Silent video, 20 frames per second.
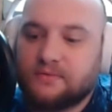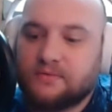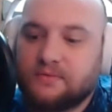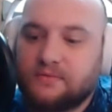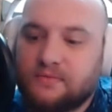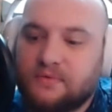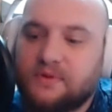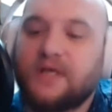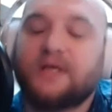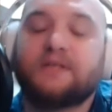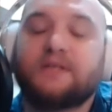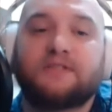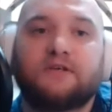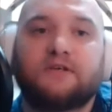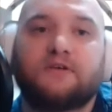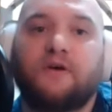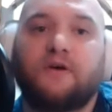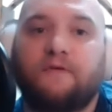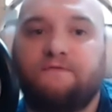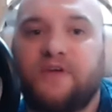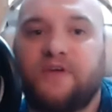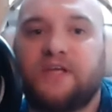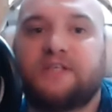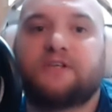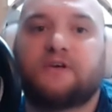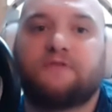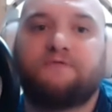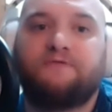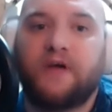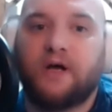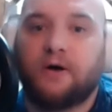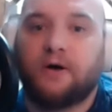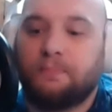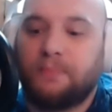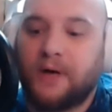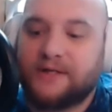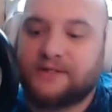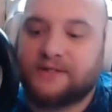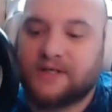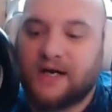feature. This film. a feature film,
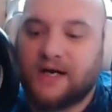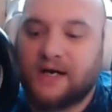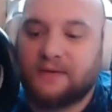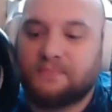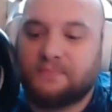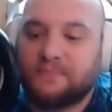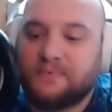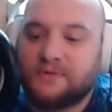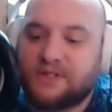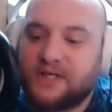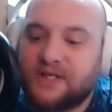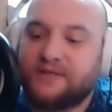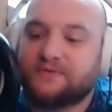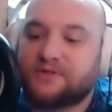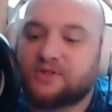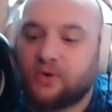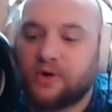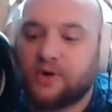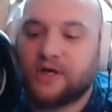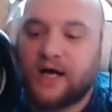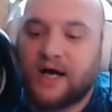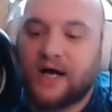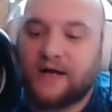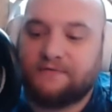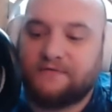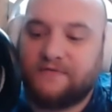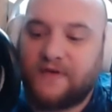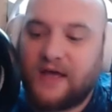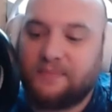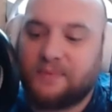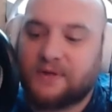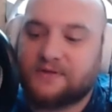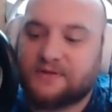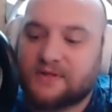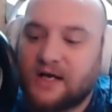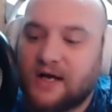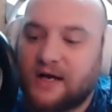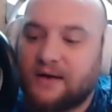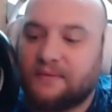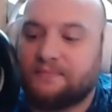but yeah. uh, she sort of got
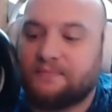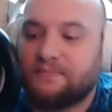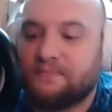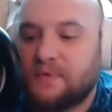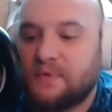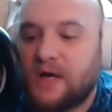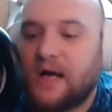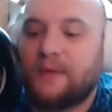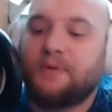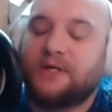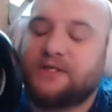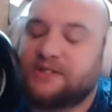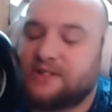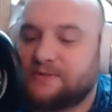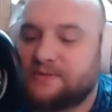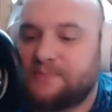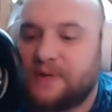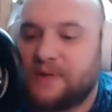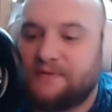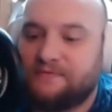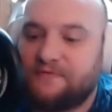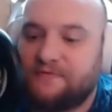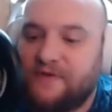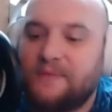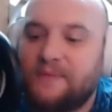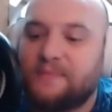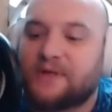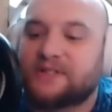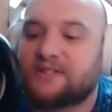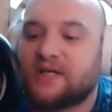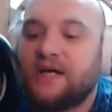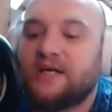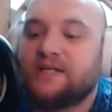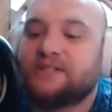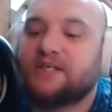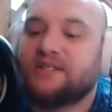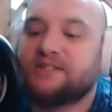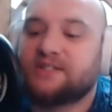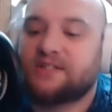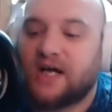famous uh, I mean, she's been yeah. famous.
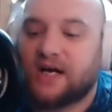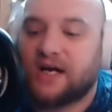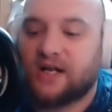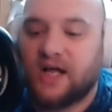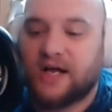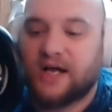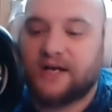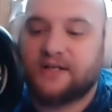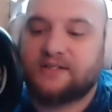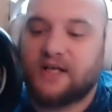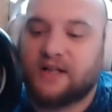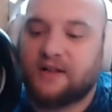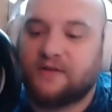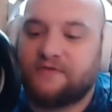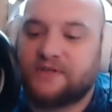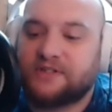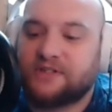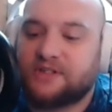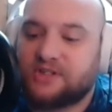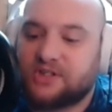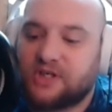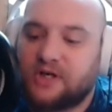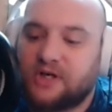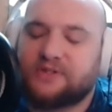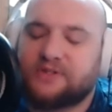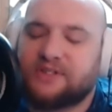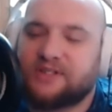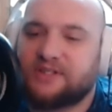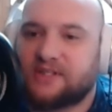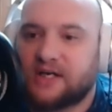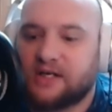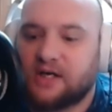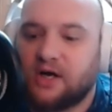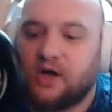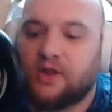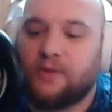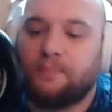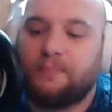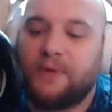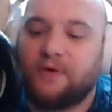And she's done a lot of television shows. She's done
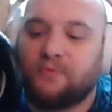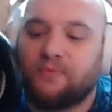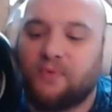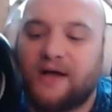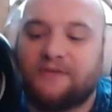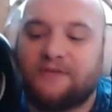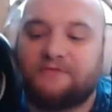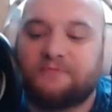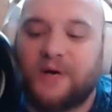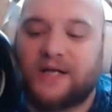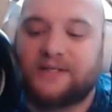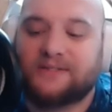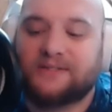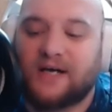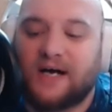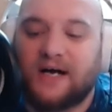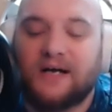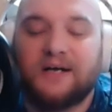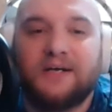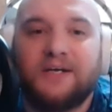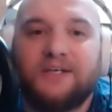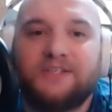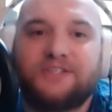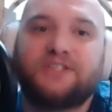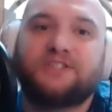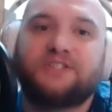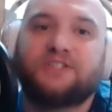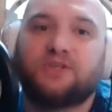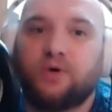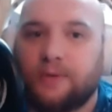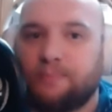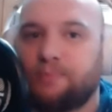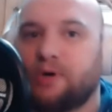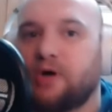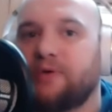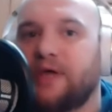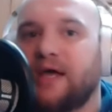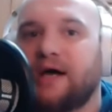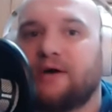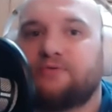Call the Midwife, but uh, yes, uh, she yeah. sort of
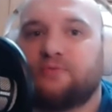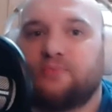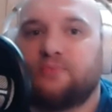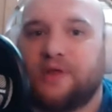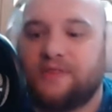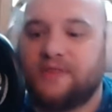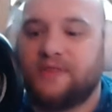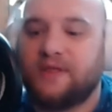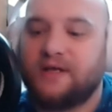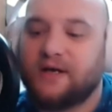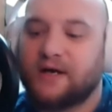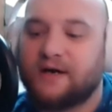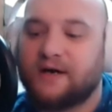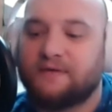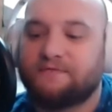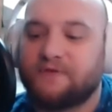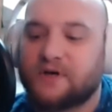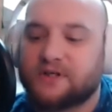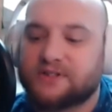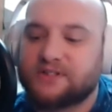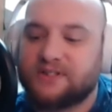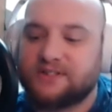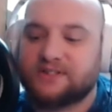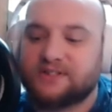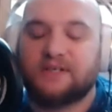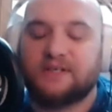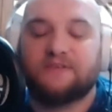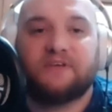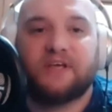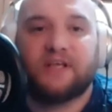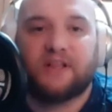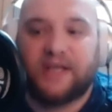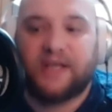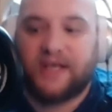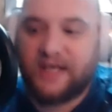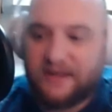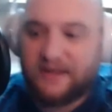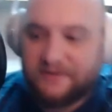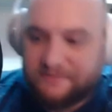broke out with the uh, first season of Killing. No, Me.